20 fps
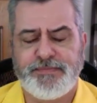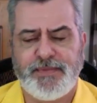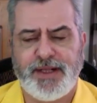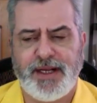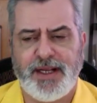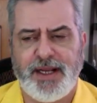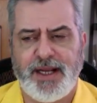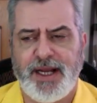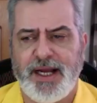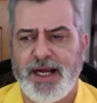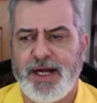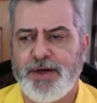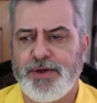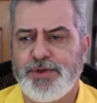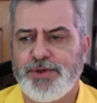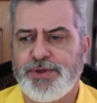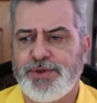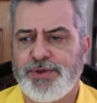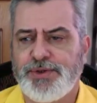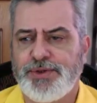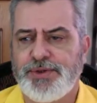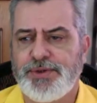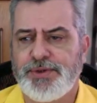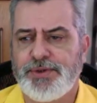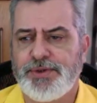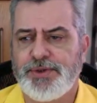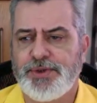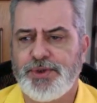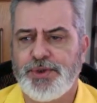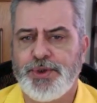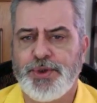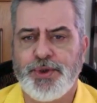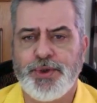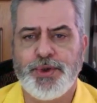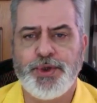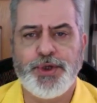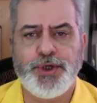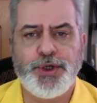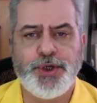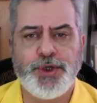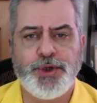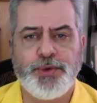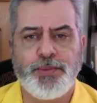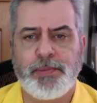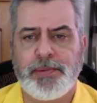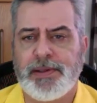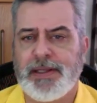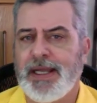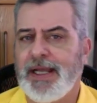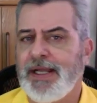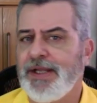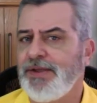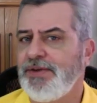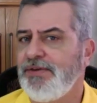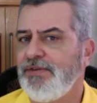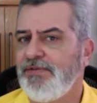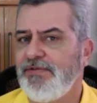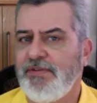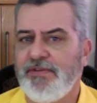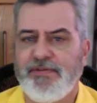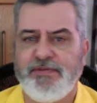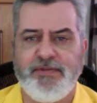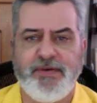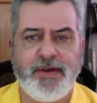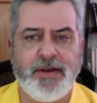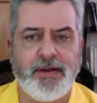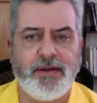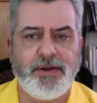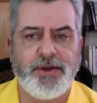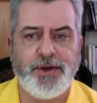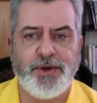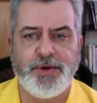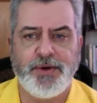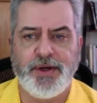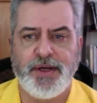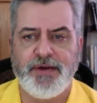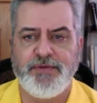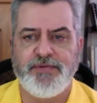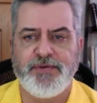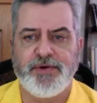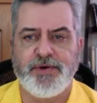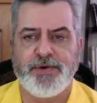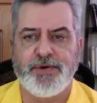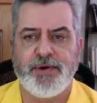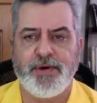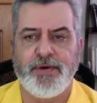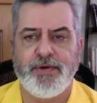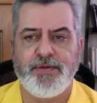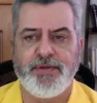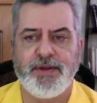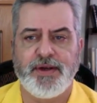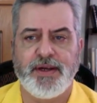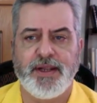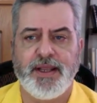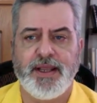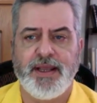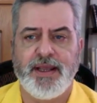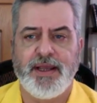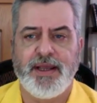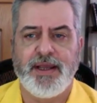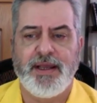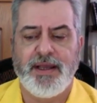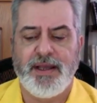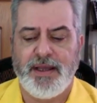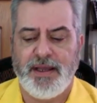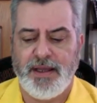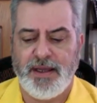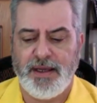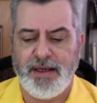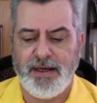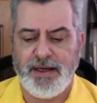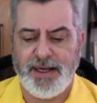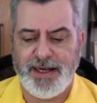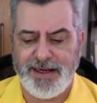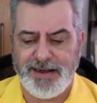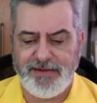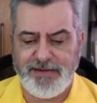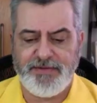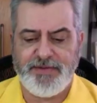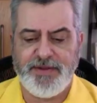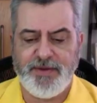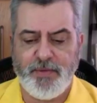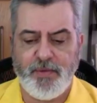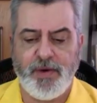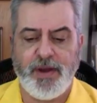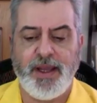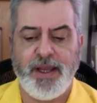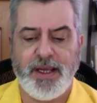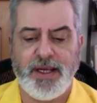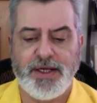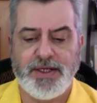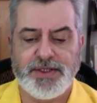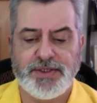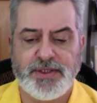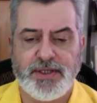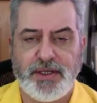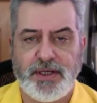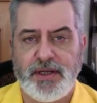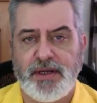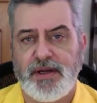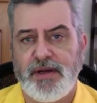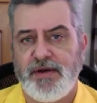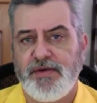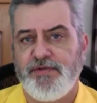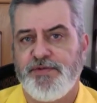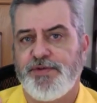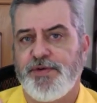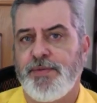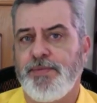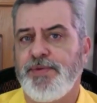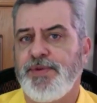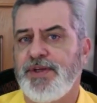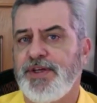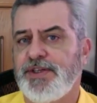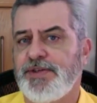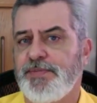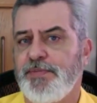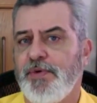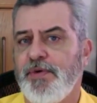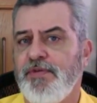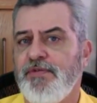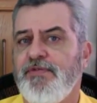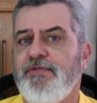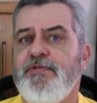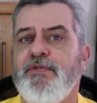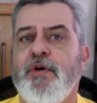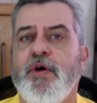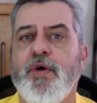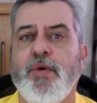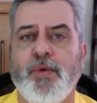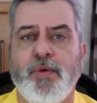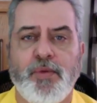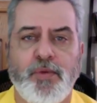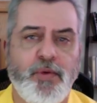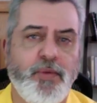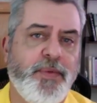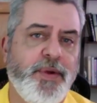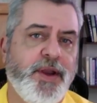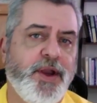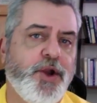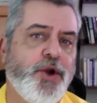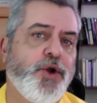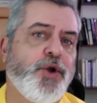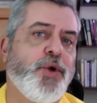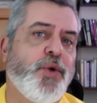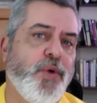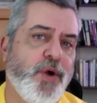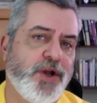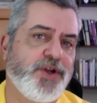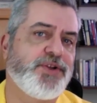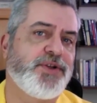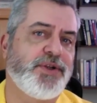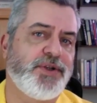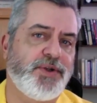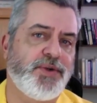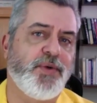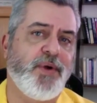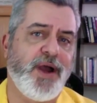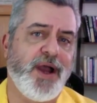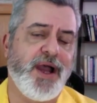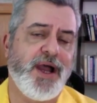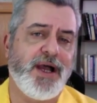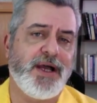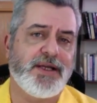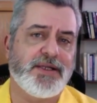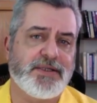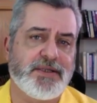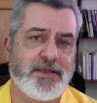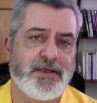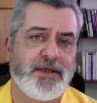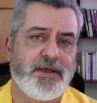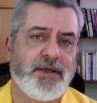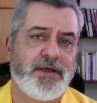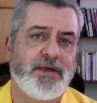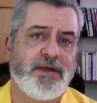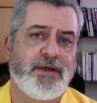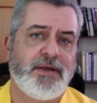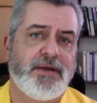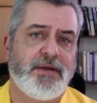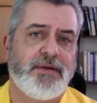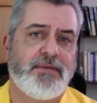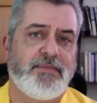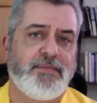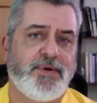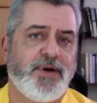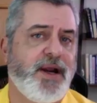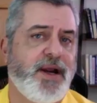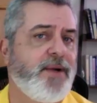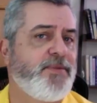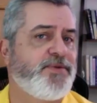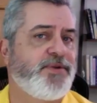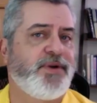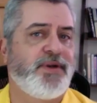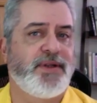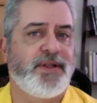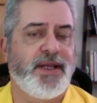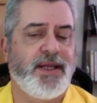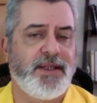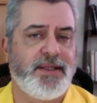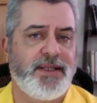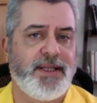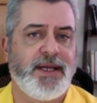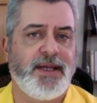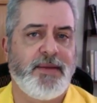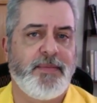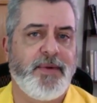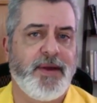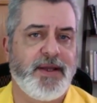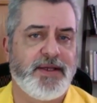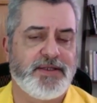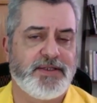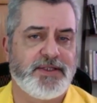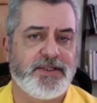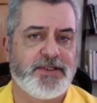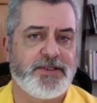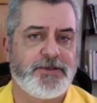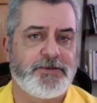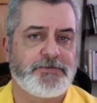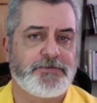How do you plan to fulfill your need for growth in healthy ways? From this point forward will be a good question to ask, perhaps on a daily basis.